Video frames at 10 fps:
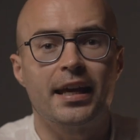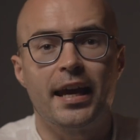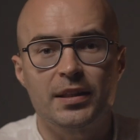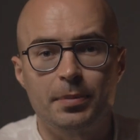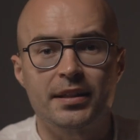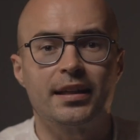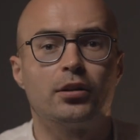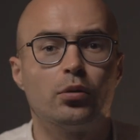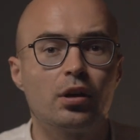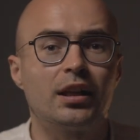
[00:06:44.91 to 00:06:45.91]
experts
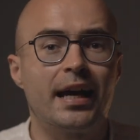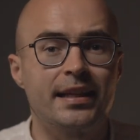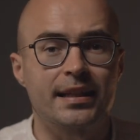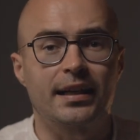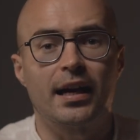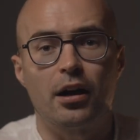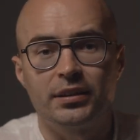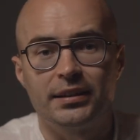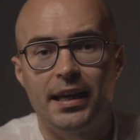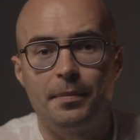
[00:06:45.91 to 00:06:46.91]
and Google Ads
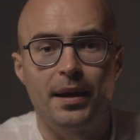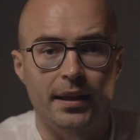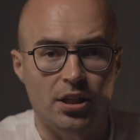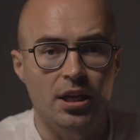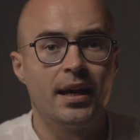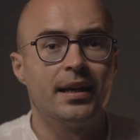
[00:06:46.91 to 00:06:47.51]
account they manage.